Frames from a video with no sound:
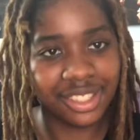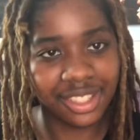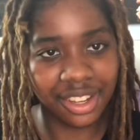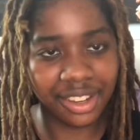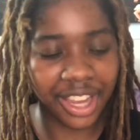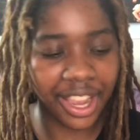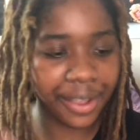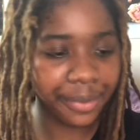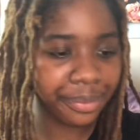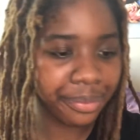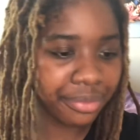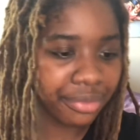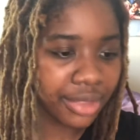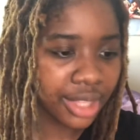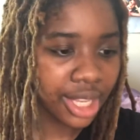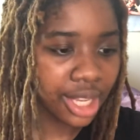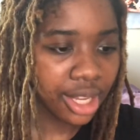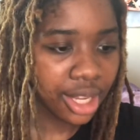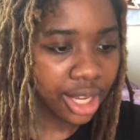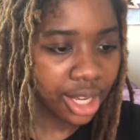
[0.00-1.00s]
Okay?
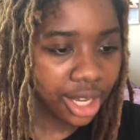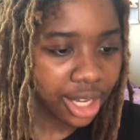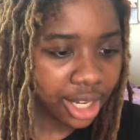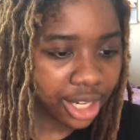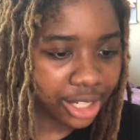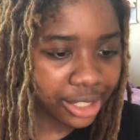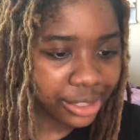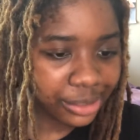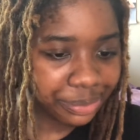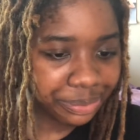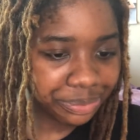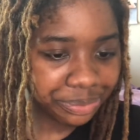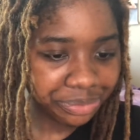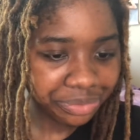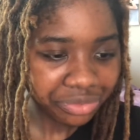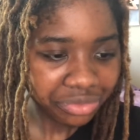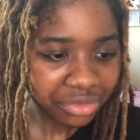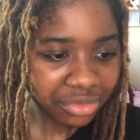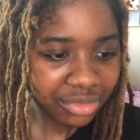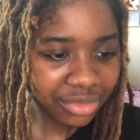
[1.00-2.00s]

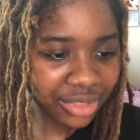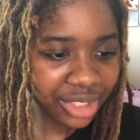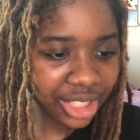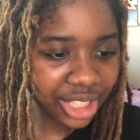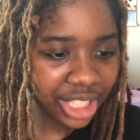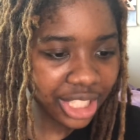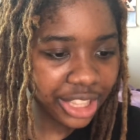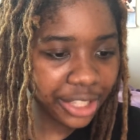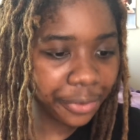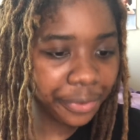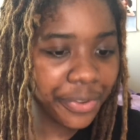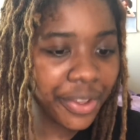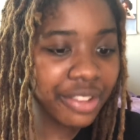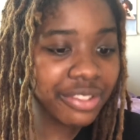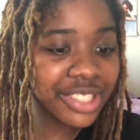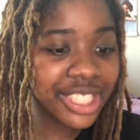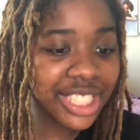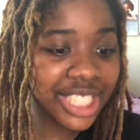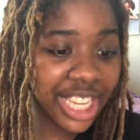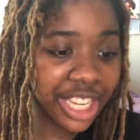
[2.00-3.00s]
The fifth
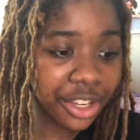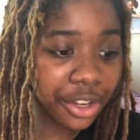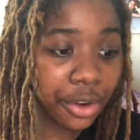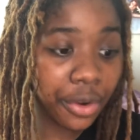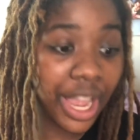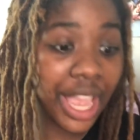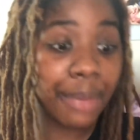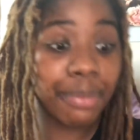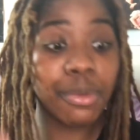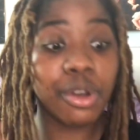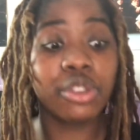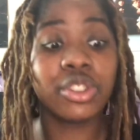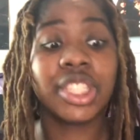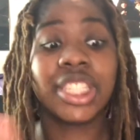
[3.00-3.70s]
single and most